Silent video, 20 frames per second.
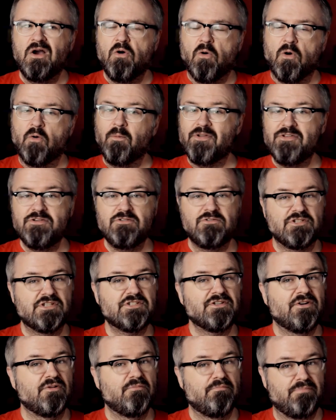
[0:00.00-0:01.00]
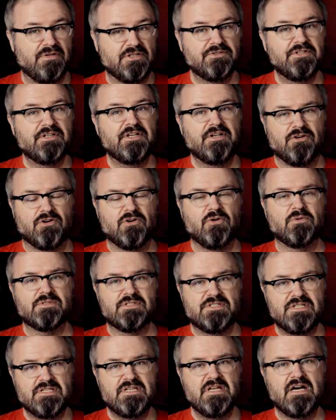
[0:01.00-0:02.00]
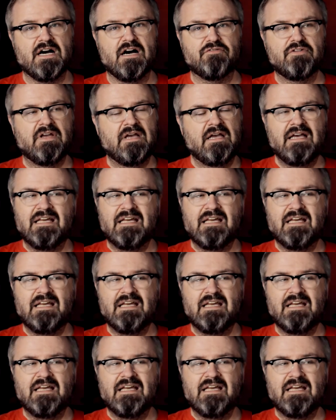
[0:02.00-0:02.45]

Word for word: or whether you just started building your own stuff.